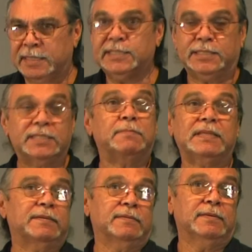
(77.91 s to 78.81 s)
This is
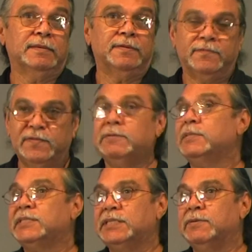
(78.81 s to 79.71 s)
something
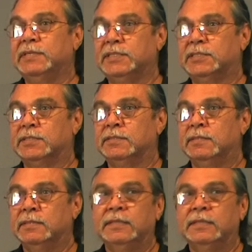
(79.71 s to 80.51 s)
very serious,